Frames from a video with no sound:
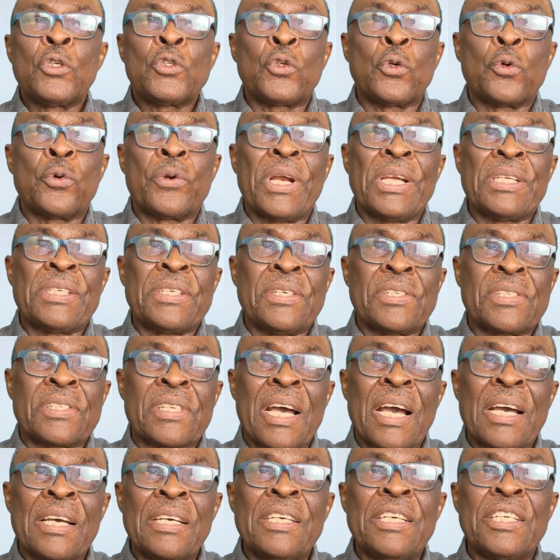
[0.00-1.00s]
to
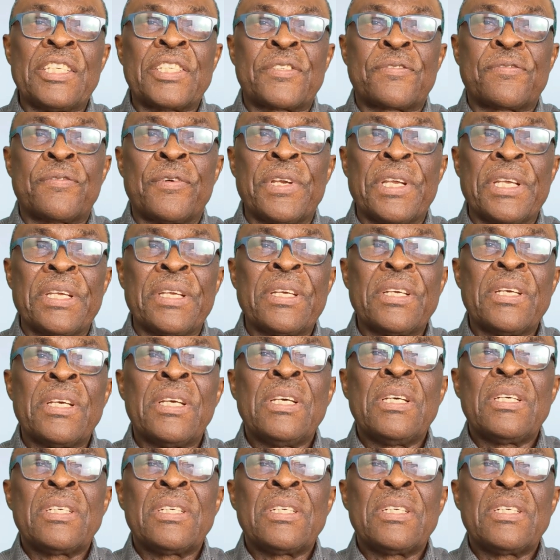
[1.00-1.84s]
register. It's free.